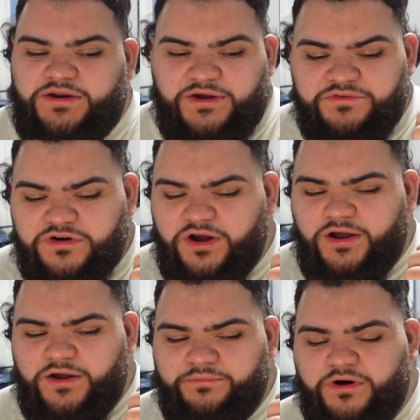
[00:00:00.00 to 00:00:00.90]
Never
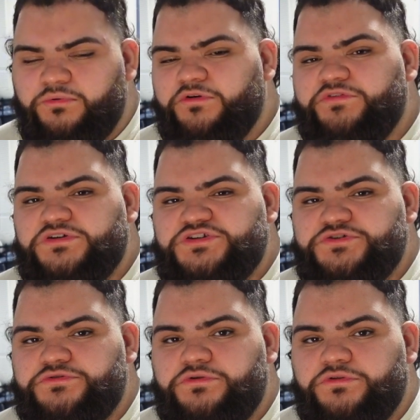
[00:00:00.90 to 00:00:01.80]
got Modern Warfare
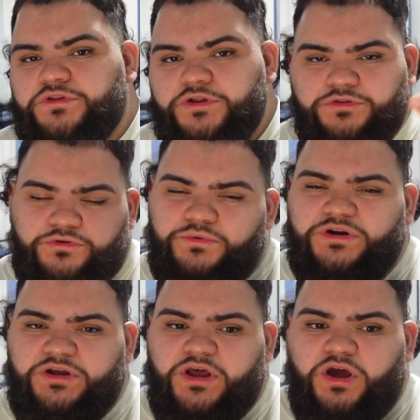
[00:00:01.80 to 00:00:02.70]
2, the new
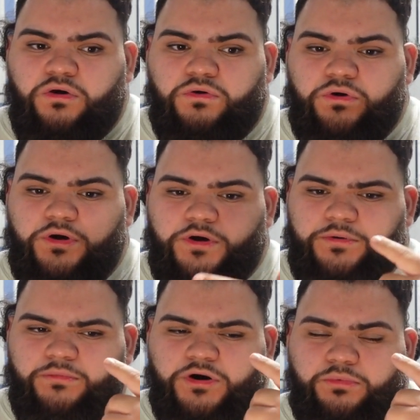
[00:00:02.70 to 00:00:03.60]
one,
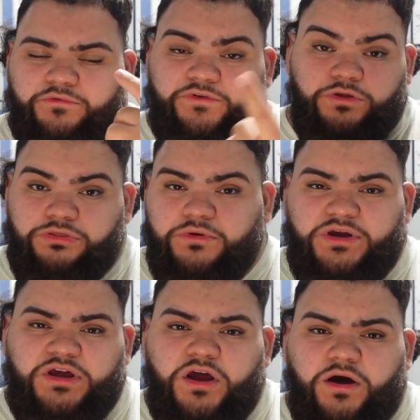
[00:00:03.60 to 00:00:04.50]
or Modern Warfare 3.